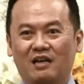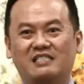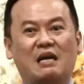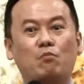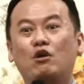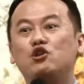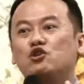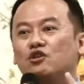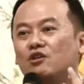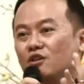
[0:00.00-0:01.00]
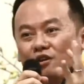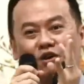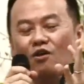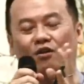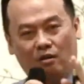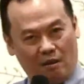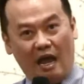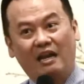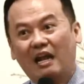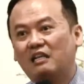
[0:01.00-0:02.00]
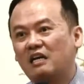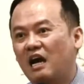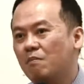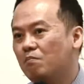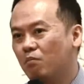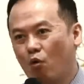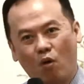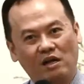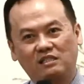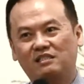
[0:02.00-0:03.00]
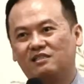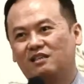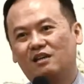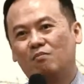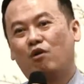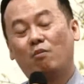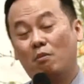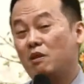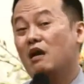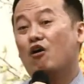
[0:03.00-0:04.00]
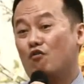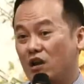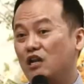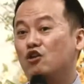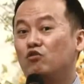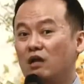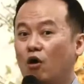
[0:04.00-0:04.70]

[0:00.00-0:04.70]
someone at that time, Boaz probably already know that,